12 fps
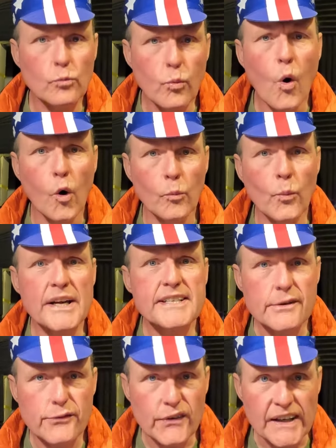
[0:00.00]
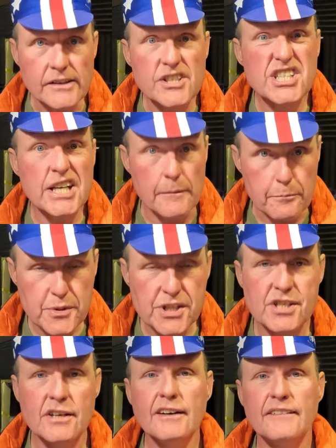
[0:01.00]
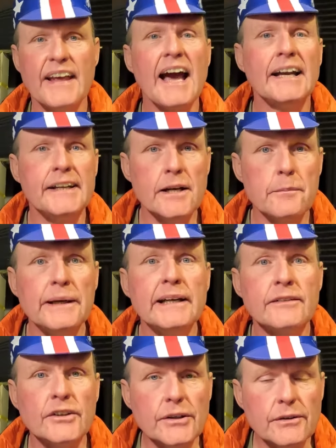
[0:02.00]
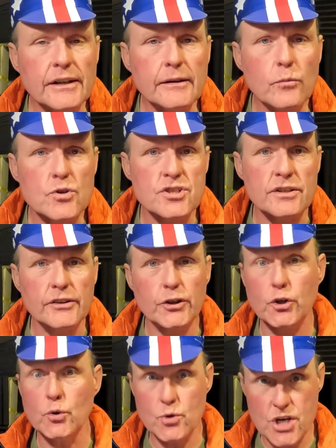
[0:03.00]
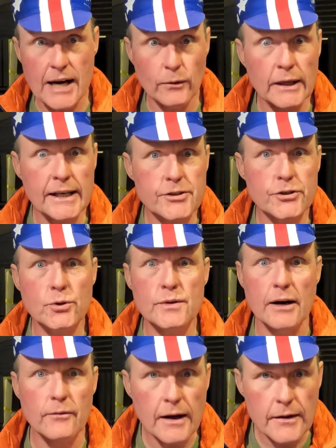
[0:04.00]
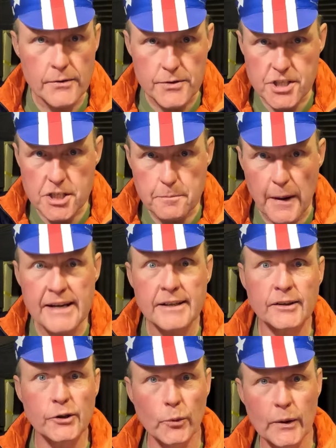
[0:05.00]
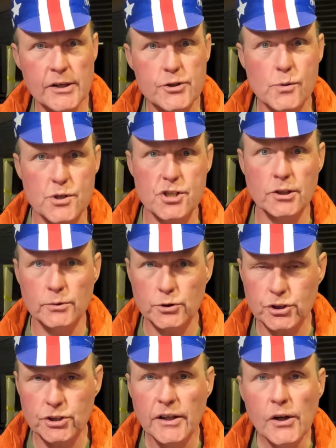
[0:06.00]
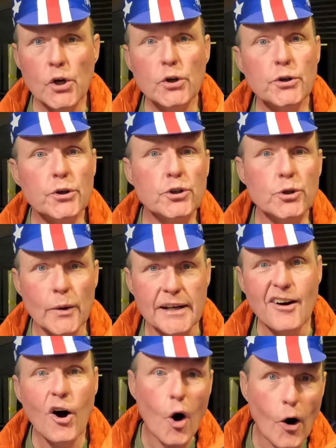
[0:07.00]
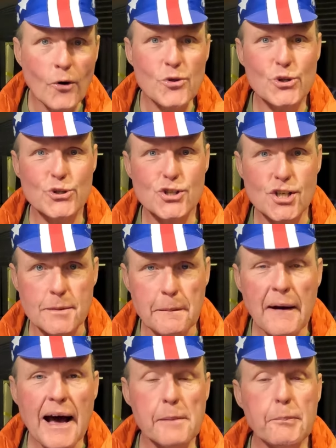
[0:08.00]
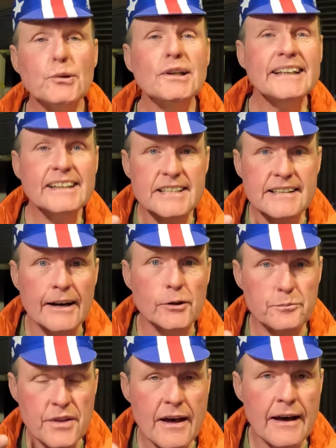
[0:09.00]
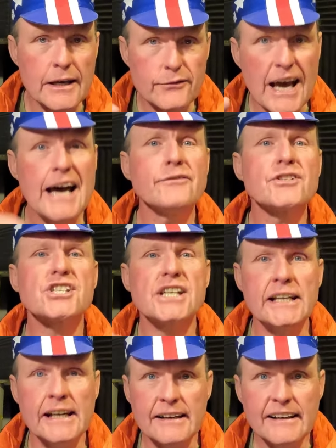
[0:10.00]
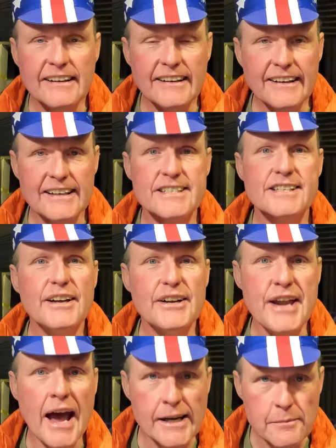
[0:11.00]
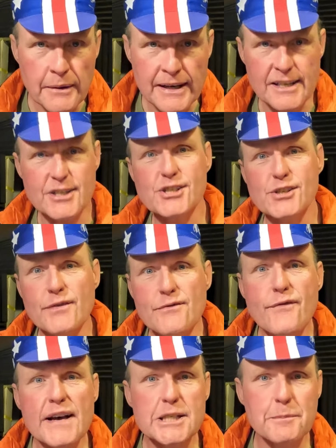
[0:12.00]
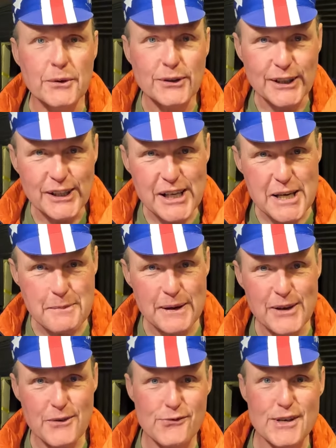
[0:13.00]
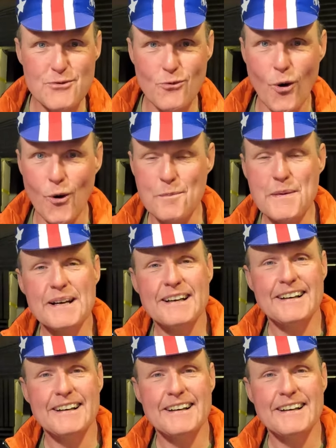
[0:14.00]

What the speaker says: warm winter feet tips, the idea being that it wasn't a huge outlay to do that. Rather than spending your way to a solution, you could do it on the cheap. I'll put a link to that up there. If you haven't seen it, it's 9 minutes of investment in keeping your feet warm.